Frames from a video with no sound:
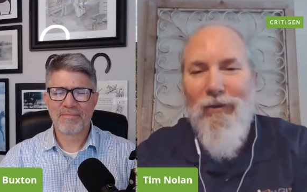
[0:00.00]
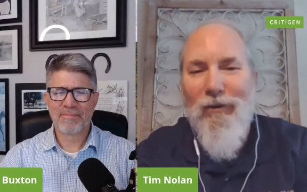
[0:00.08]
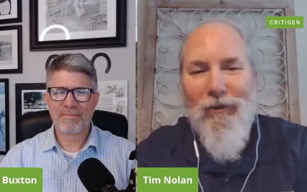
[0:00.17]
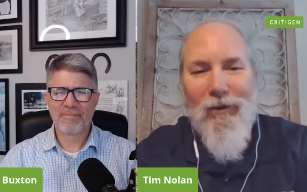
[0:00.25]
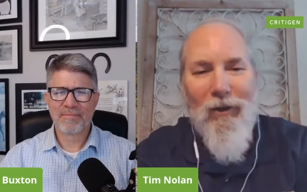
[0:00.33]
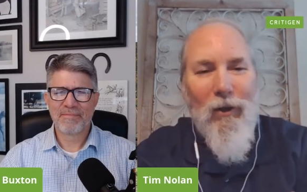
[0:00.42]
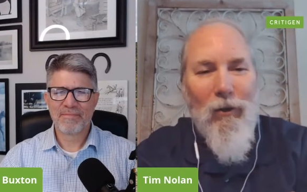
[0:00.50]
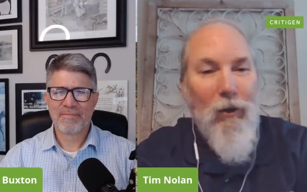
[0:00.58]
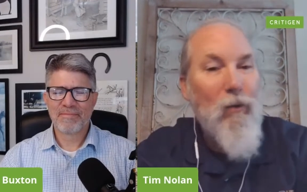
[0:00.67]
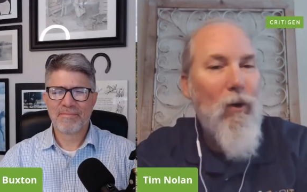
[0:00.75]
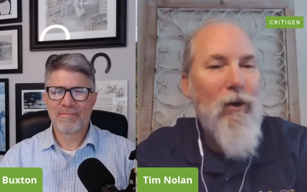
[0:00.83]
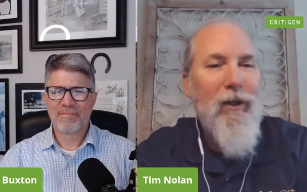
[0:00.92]
Speaker 1: is you know
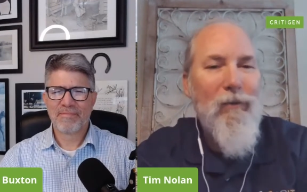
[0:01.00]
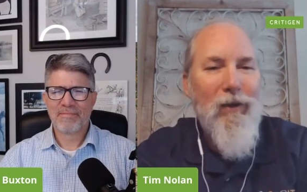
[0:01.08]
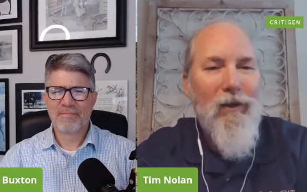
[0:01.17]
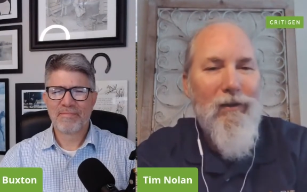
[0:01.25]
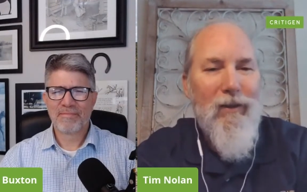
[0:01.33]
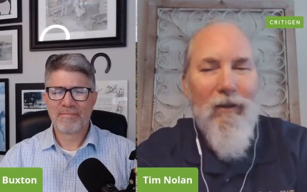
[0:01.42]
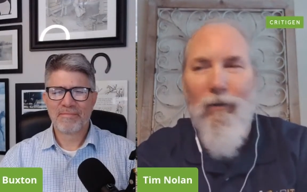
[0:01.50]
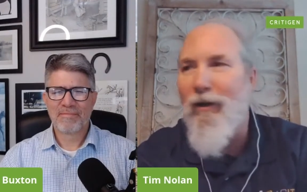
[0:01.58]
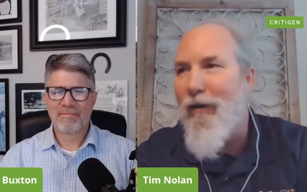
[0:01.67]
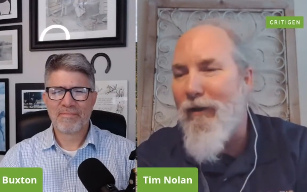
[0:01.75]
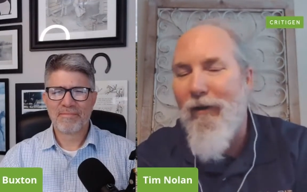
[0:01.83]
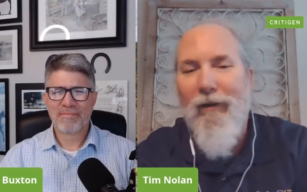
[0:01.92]
you're working with is like,
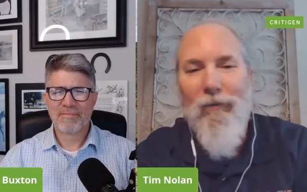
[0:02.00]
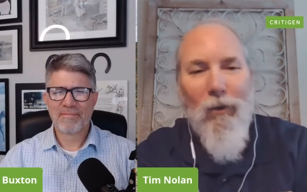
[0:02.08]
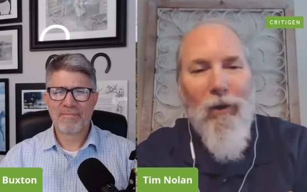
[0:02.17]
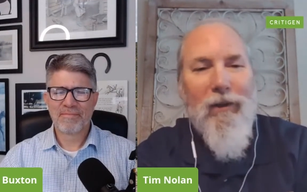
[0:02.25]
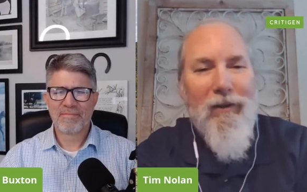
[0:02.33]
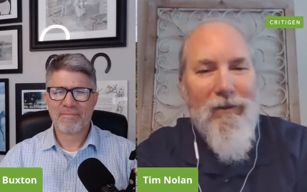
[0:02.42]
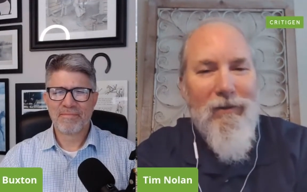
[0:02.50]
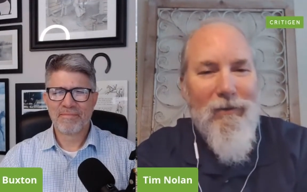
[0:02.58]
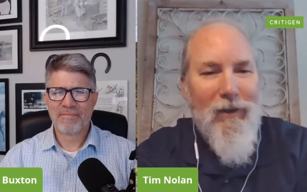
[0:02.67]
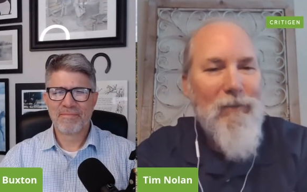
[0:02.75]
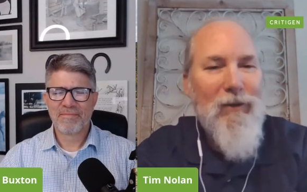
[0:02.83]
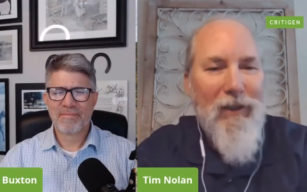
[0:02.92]
wow, look at all that work that
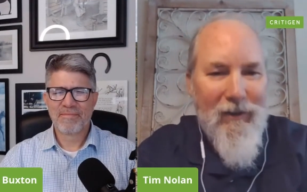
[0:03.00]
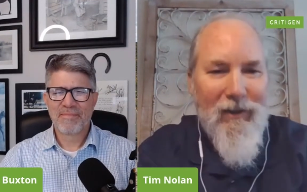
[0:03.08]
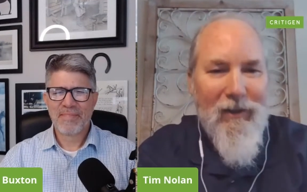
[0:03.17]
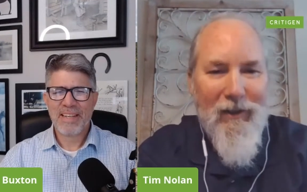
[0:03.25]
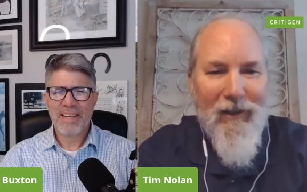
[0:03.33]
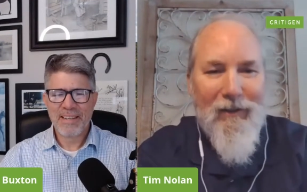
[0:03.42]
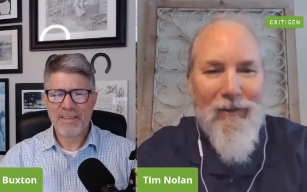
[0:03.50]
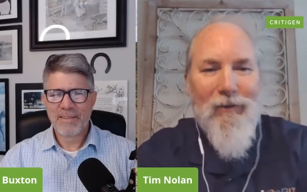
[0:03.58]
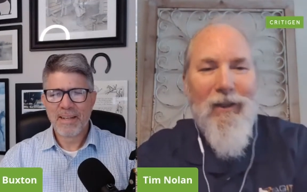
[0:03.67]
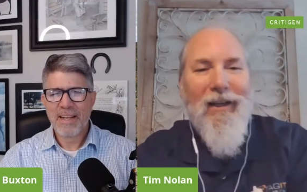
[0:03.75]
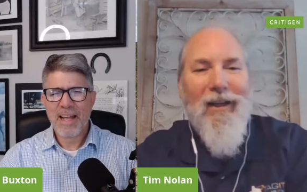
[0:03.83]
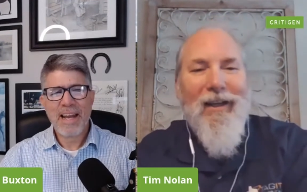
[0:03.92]
Tim's getting done now.
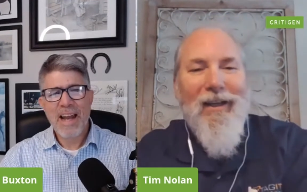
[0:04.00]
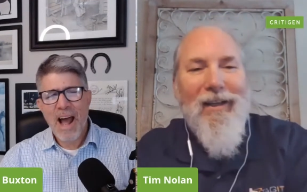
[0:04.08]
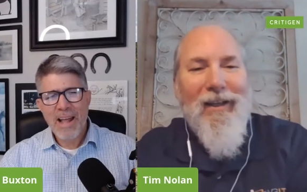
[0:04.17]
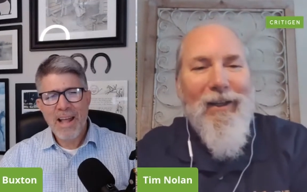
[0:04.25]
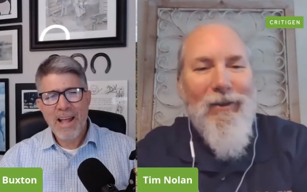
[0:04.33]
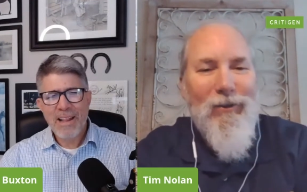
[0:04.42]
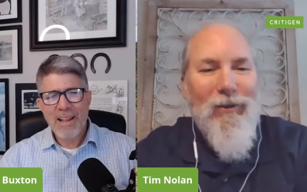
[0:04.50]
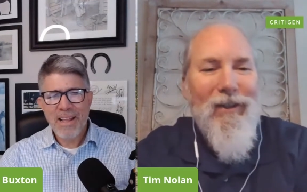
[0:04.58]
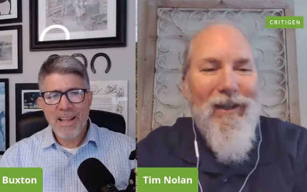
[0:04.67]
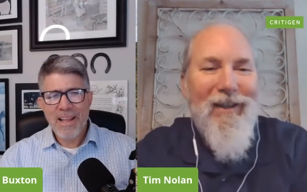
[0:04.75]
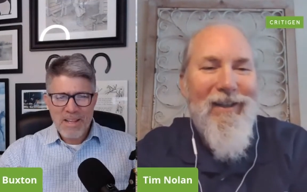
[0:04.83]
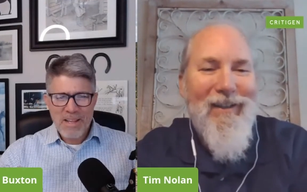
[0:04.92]
No, I like you know, the
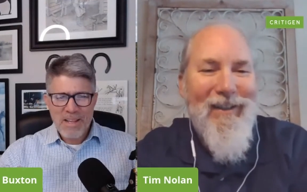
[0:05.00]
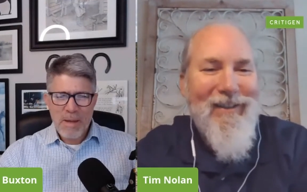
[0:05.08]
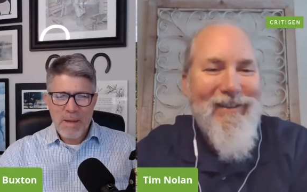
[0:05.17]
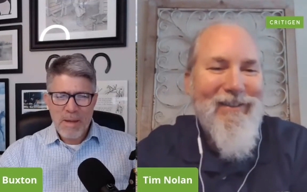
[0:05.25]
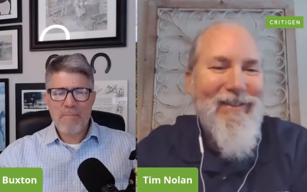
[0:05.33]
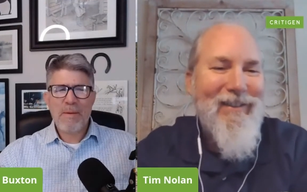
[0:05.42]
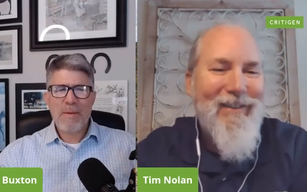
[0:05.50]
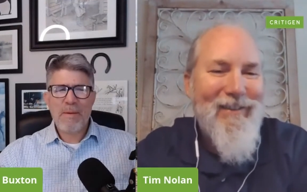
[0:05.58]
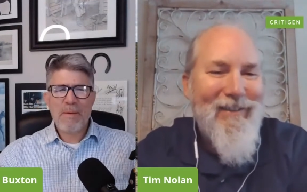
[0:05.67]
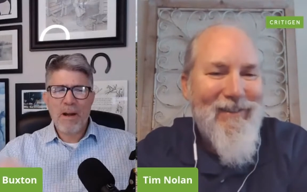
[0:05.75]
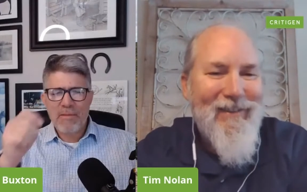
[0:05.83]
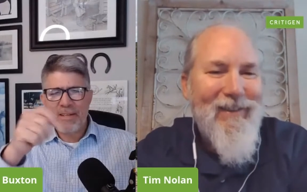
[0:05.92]
idea.
Speaker 2: Maybe
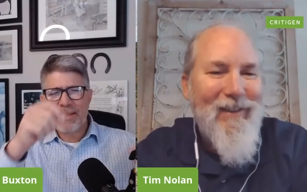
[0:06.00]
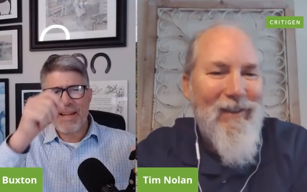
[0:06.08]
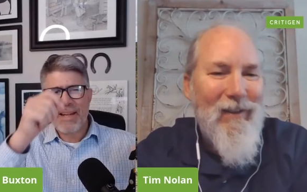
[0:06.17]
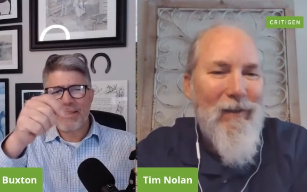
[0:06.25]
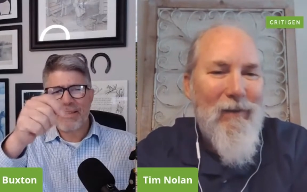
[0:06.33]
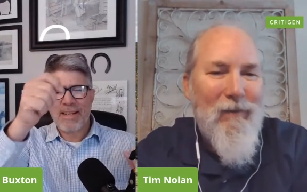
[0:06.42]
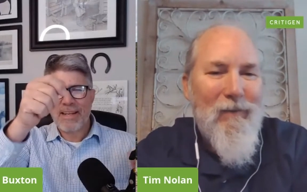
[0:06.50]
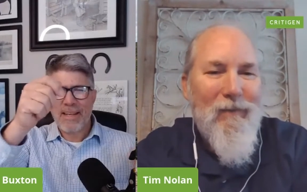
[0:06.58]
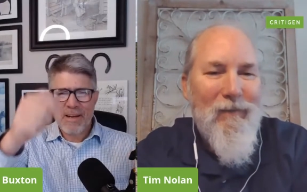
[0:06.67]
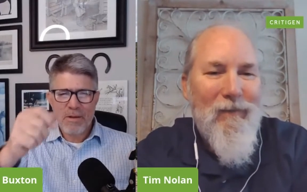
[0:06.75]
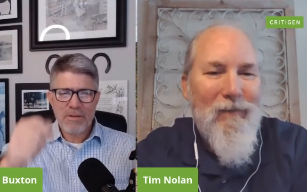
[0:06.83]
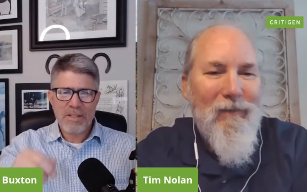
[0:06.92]
for every ten
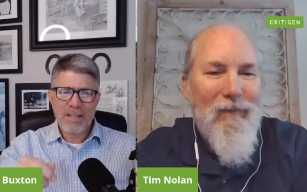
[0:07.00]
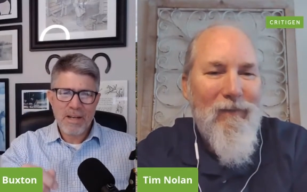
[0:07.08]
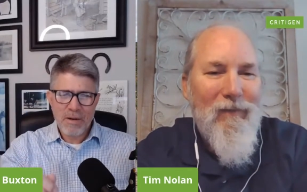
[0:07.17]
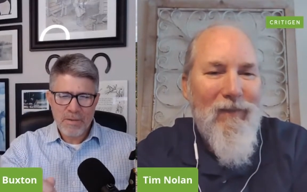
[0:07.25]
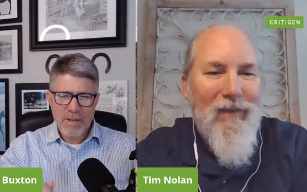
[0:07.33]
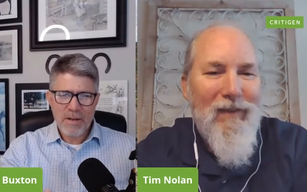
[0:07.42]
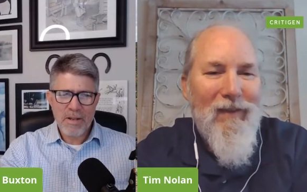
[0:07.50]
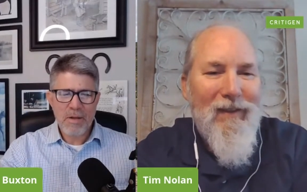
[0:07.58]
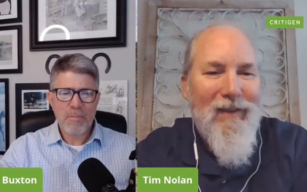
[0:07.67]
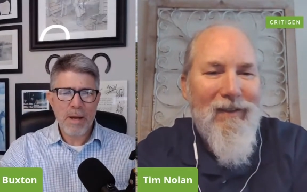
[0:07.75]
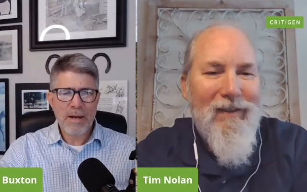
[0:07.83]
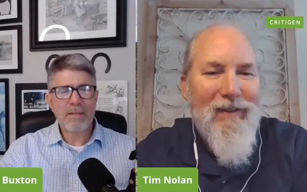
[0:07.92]
sticky notes you get over there, you
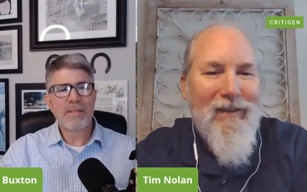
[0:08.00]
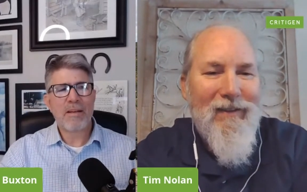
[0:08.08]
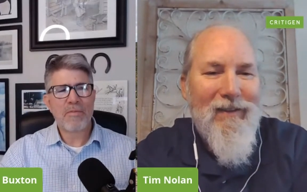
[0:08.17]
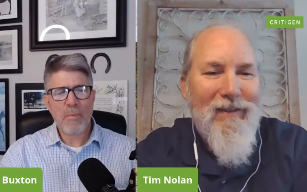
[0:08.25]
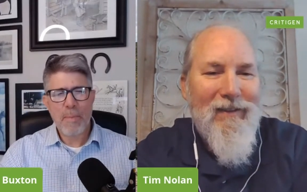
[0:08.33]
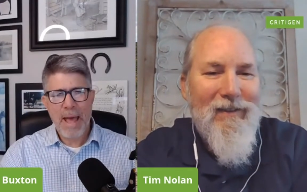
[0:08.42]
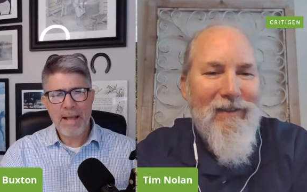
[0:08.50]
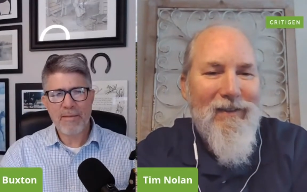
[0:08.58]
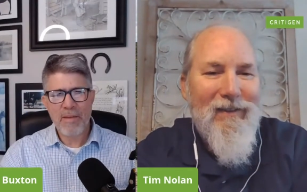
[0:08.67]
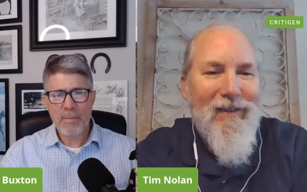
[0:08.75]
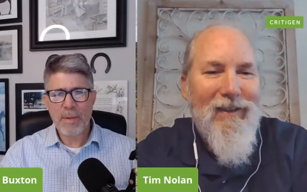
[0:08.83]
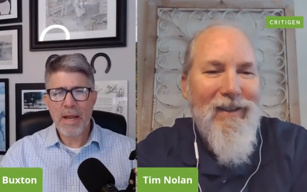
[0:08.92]
can buy yourself a pack
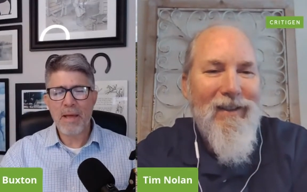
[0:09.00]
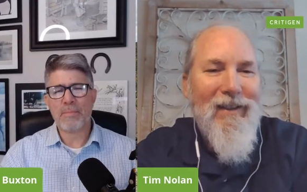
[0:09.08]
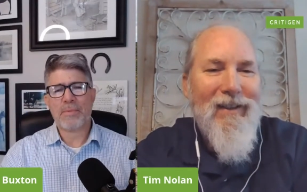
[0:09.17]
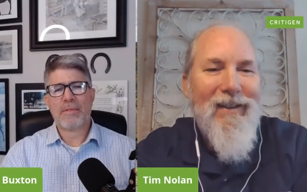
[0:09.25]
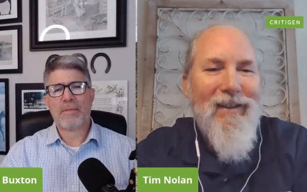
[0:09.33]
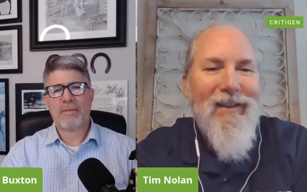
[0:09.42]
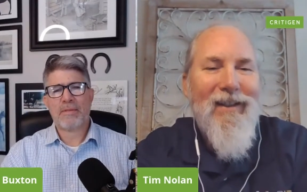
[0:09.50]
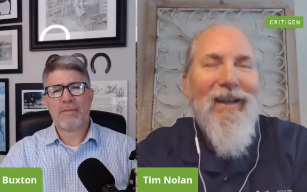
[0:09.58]
of M and M's.